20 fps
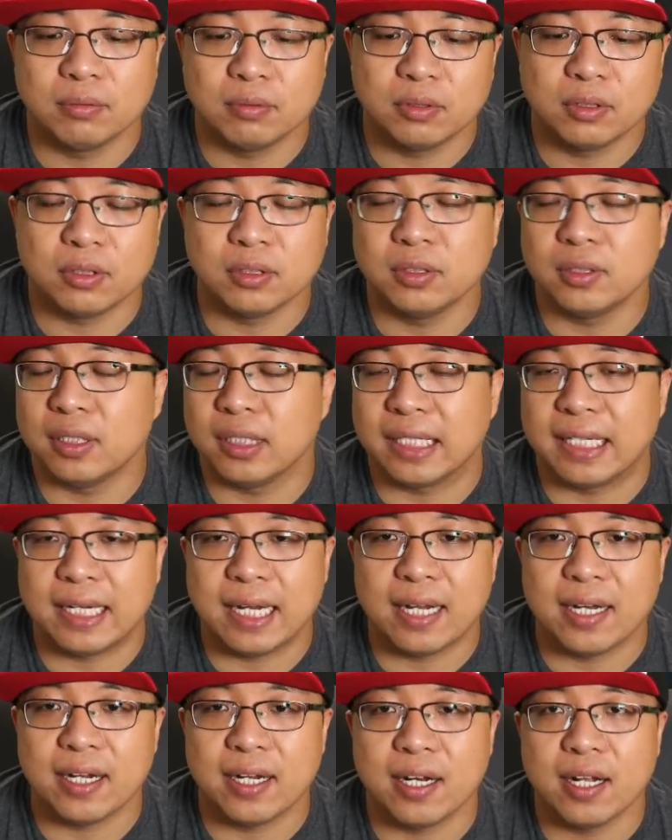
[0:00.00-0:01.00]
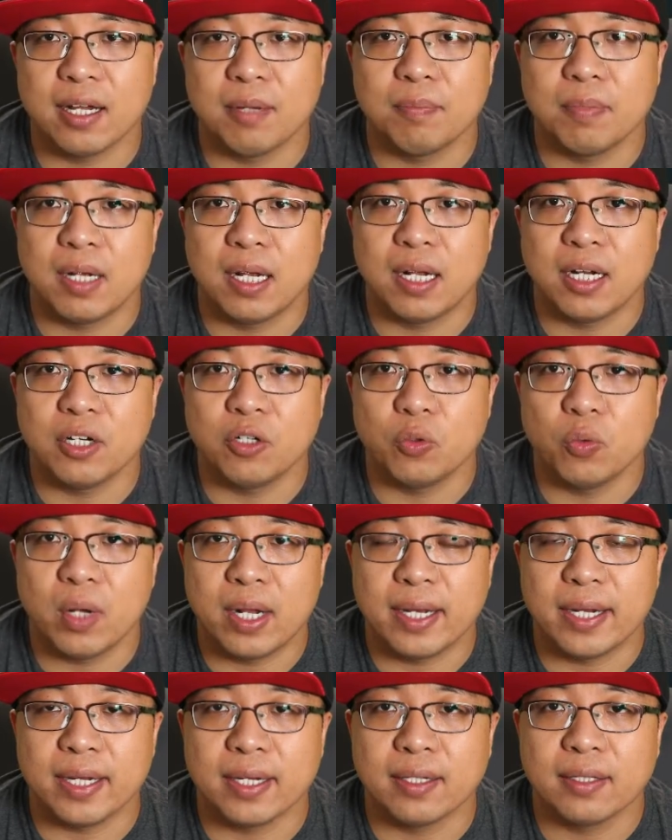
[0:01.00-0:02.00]
Just get it up and
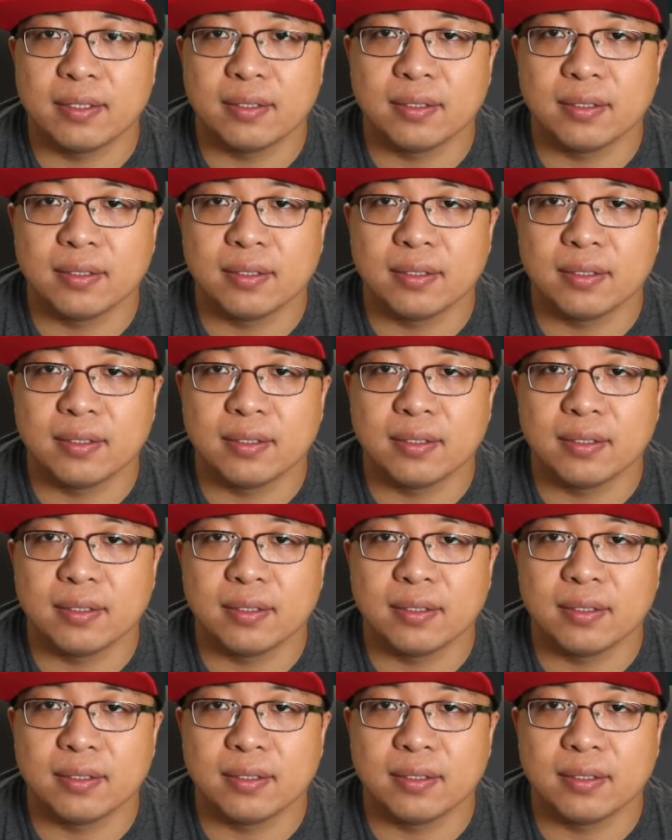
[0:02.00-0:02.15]
running.